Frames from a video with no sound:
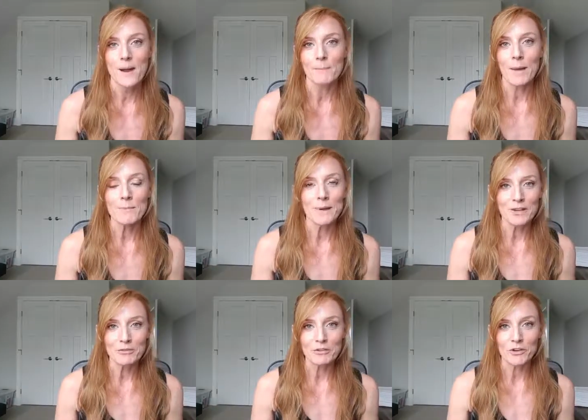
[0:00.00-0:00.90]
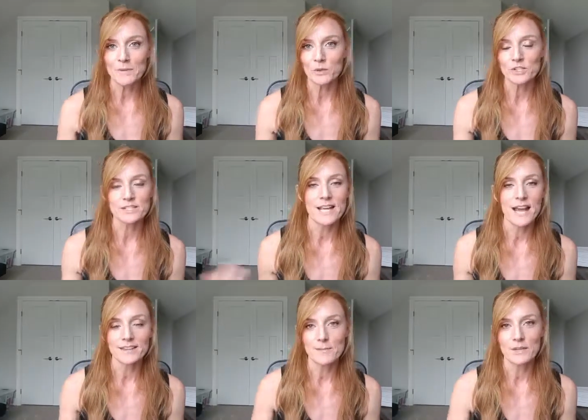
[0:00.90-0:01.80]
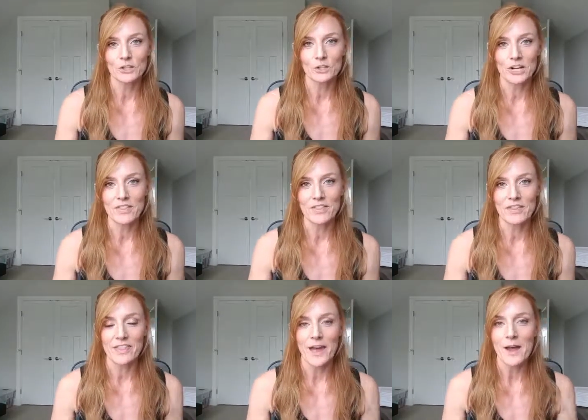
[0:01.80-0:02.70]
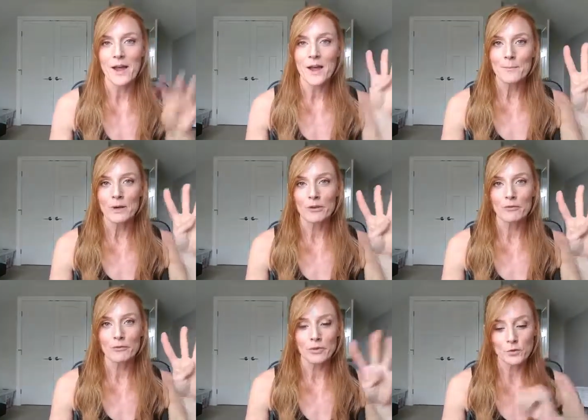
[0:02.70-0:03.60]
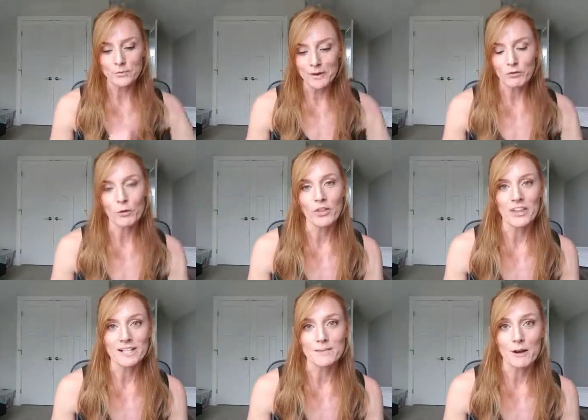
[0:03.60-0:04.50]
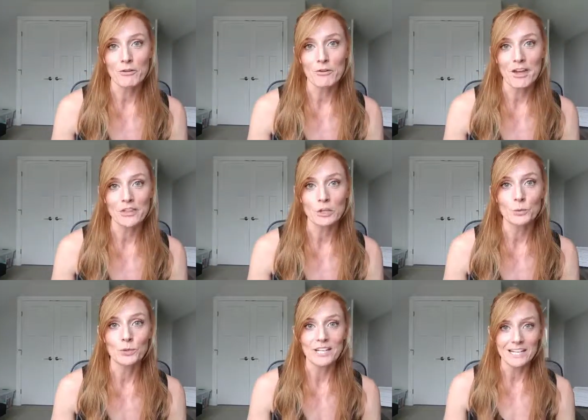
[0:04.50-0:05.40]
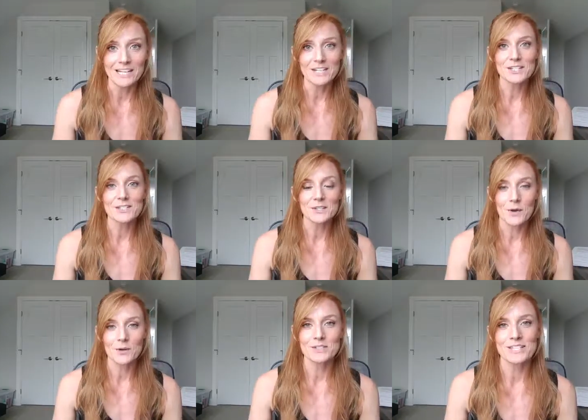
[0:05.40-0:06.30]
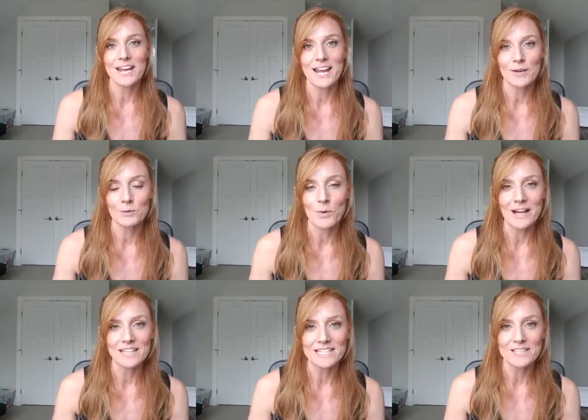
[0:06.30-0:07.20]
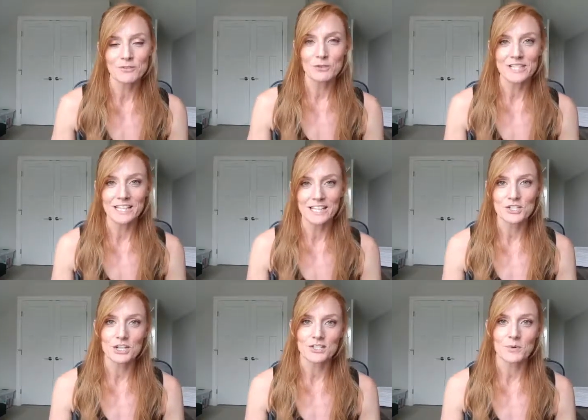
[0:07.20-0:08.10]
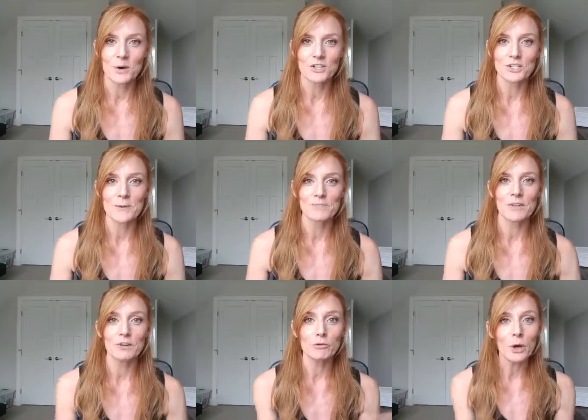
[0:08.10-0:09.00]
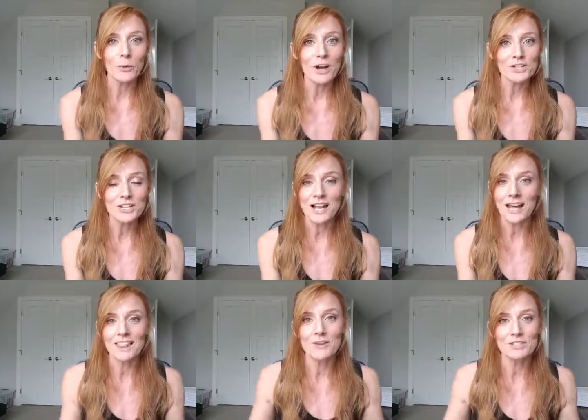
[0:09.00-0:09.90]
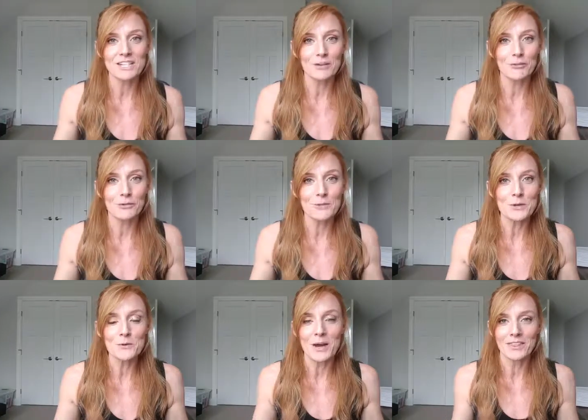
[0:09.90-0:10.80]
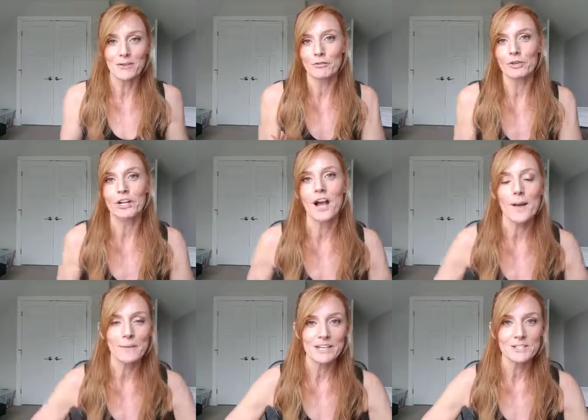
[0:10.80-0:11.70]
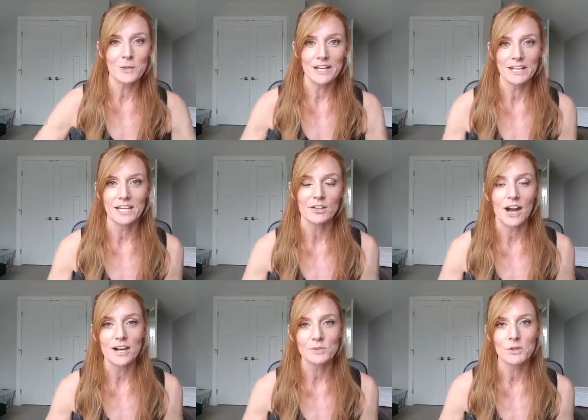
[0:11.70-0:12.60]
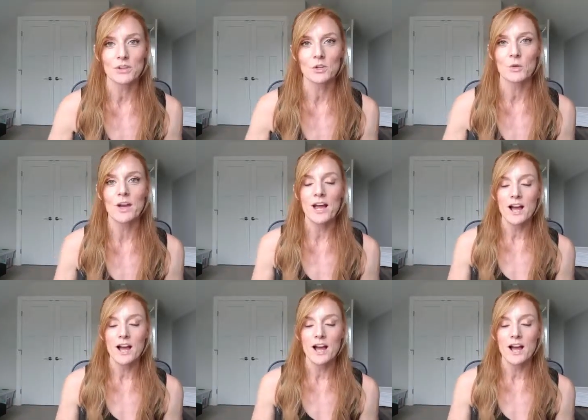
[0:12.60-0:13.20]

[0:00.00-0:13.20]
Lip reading: might benefit from it, or to tag them in it or anything like that. But those are my 4 things about fat that you need to know today. Rewind this if you didn't get a chance to watch it. And if you are watching, I'd love to hear from you. I'd love for you to comment so I can interact with you.